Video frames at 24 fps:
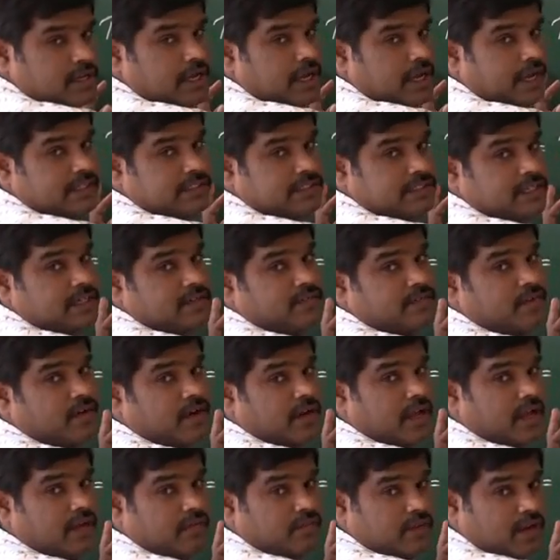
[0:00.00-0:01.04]
I said for
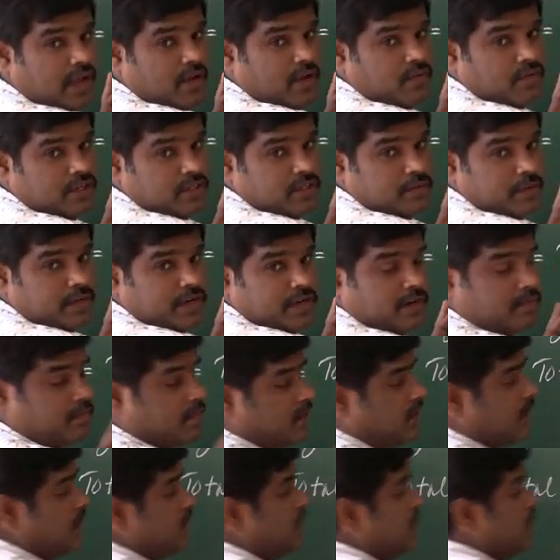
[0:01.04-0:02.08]
every average period
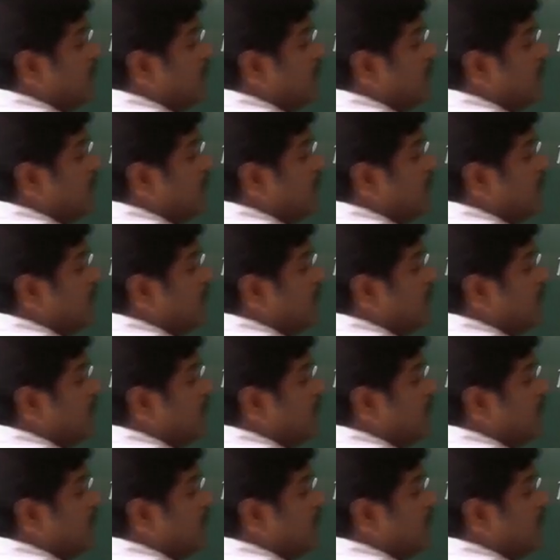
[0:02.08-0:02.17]
method,